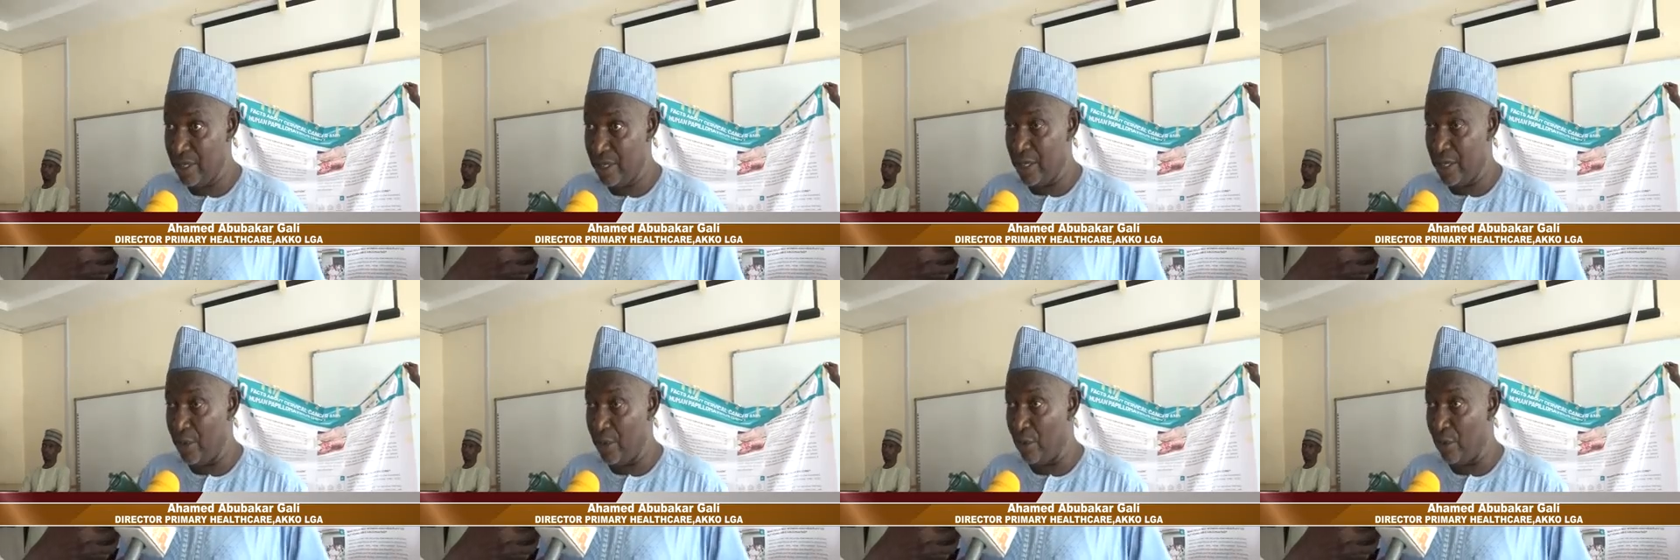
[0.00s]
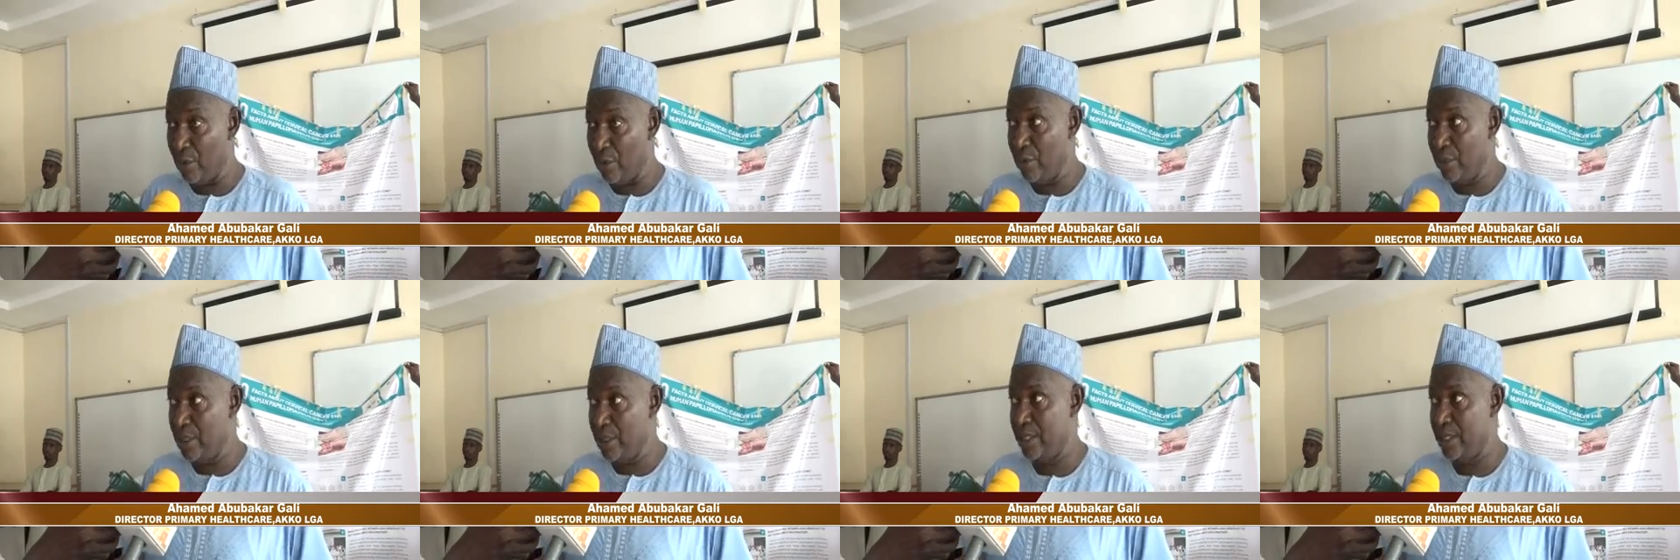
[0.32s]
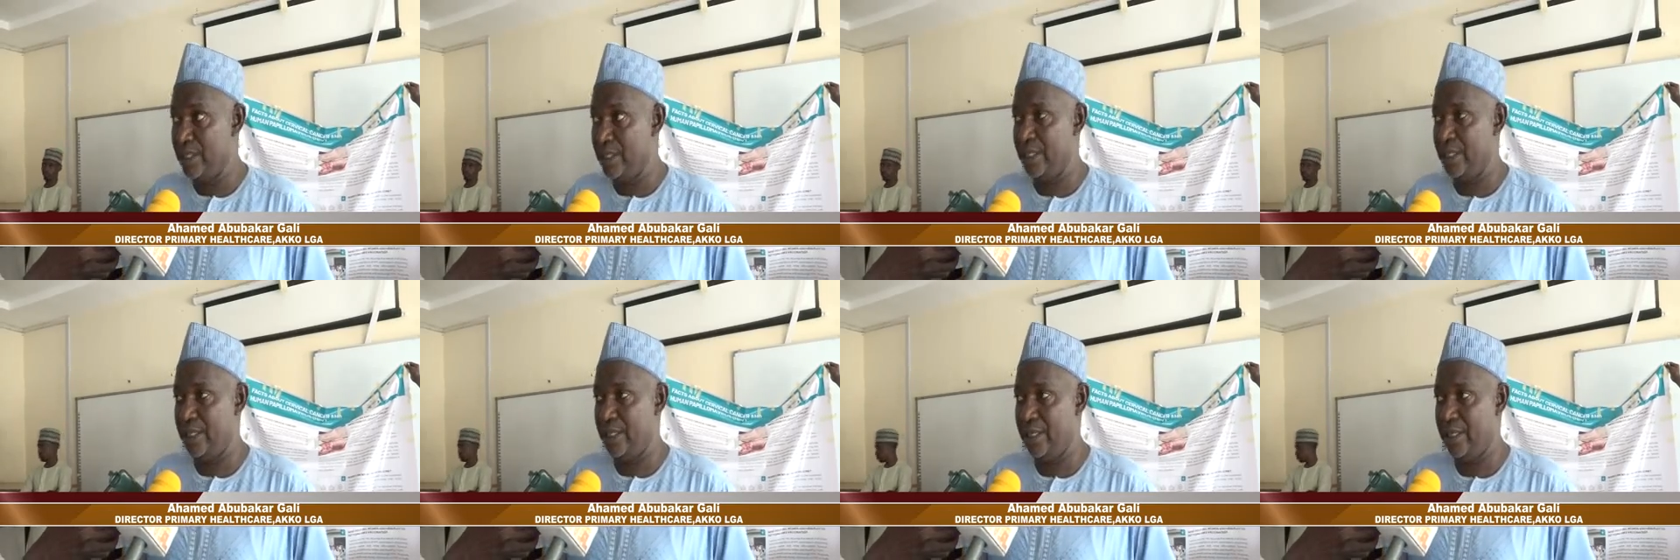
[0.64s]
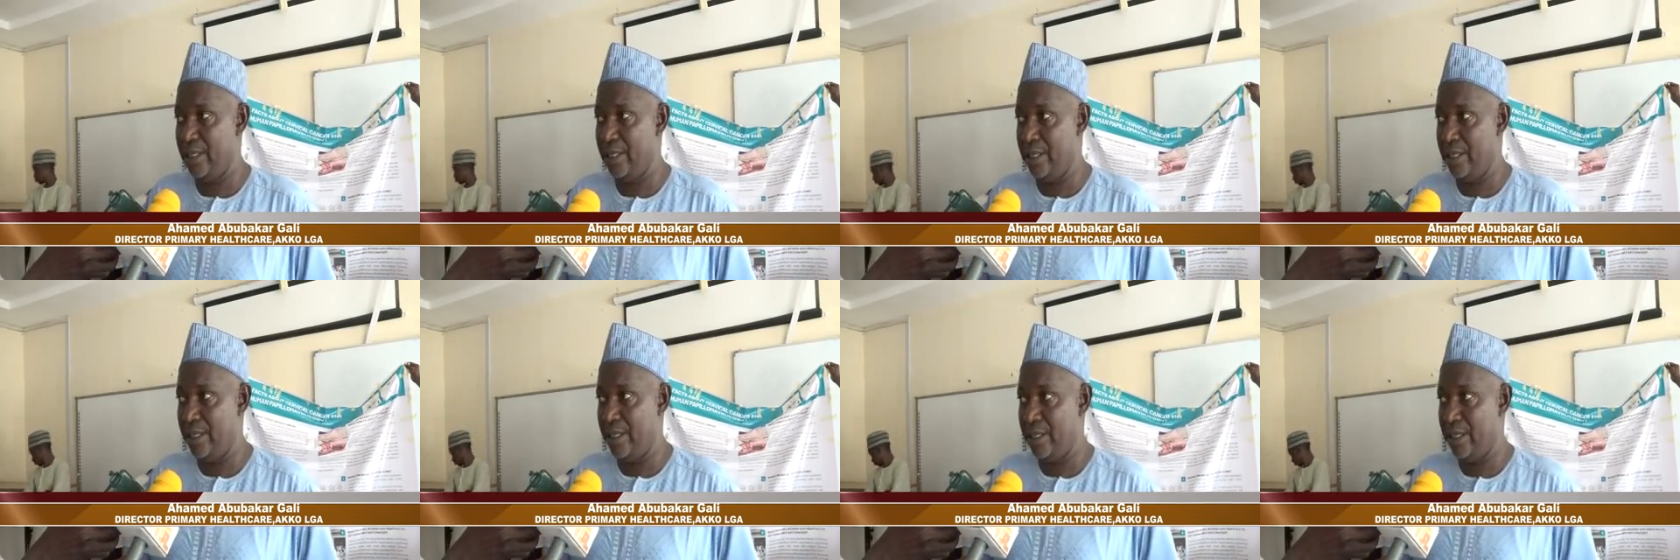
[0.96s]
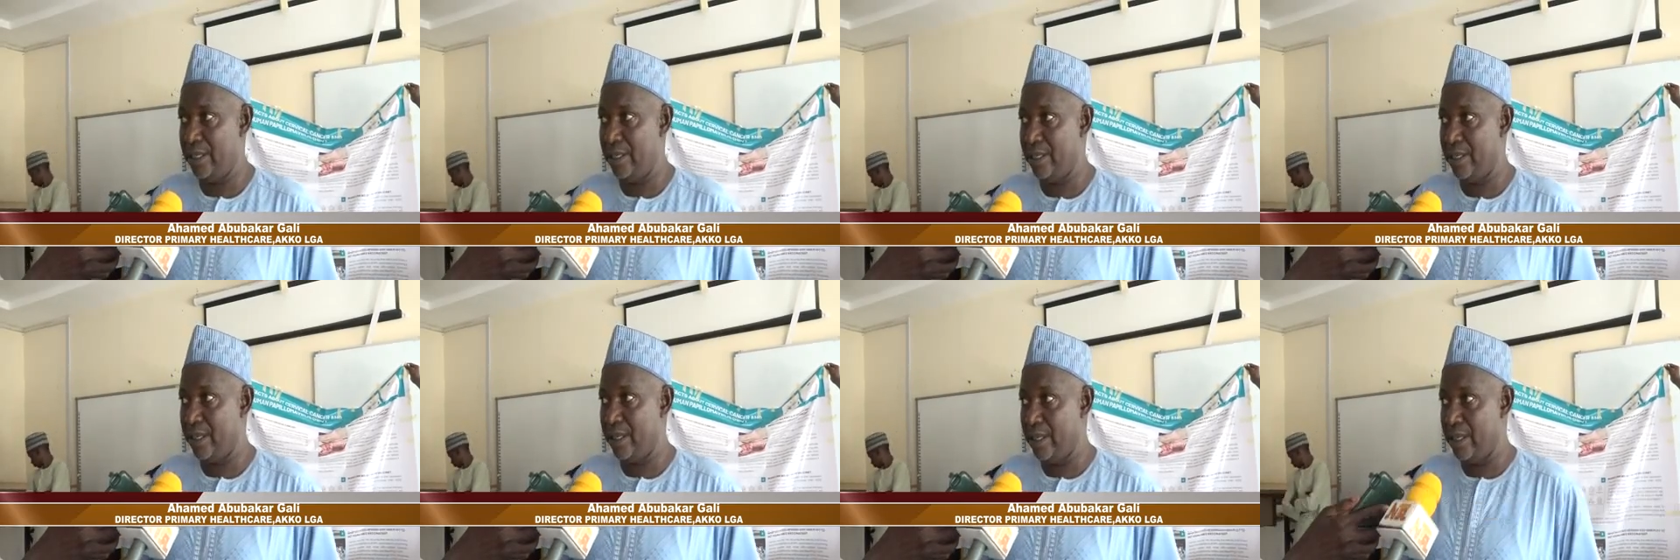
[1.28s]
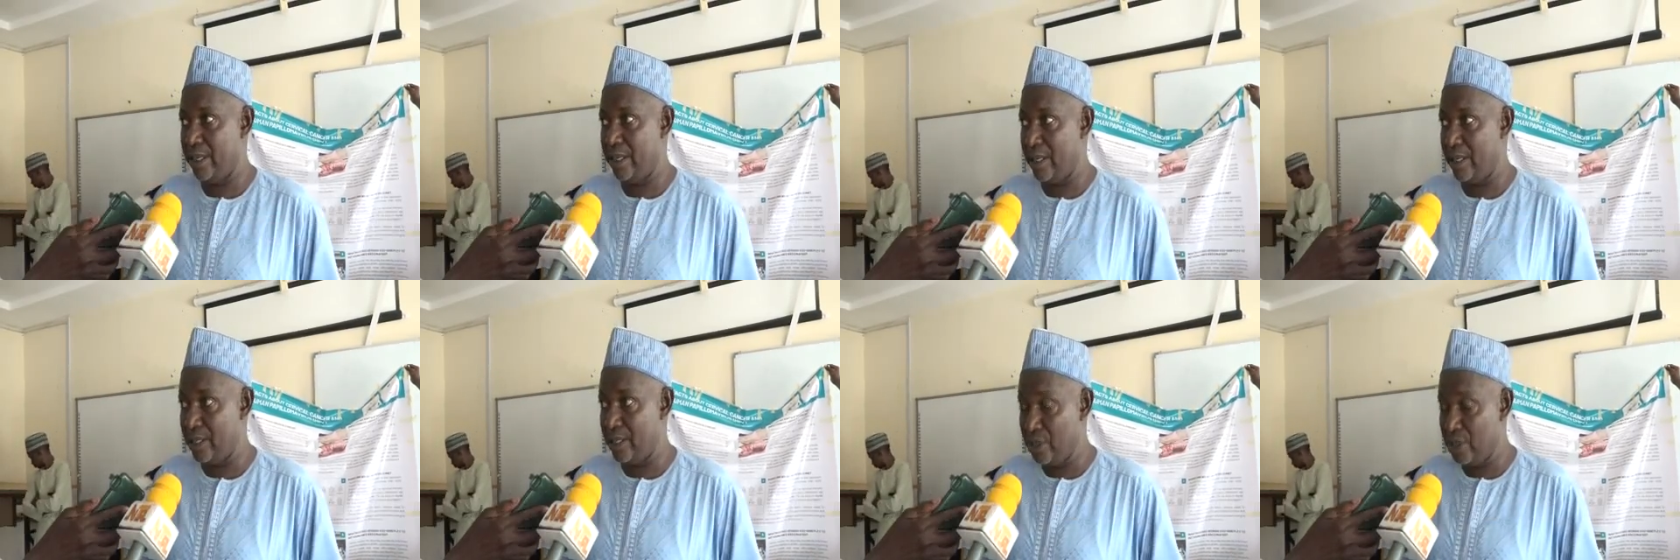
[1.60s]
including the
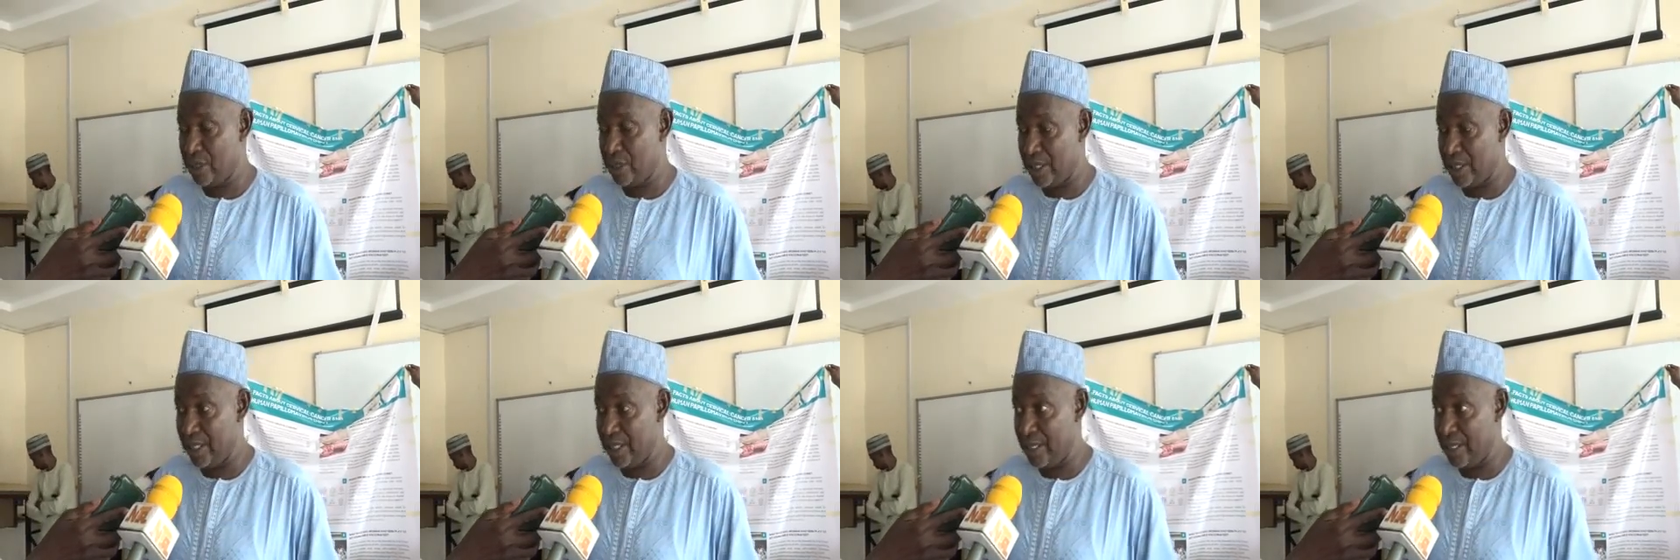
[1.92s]
religious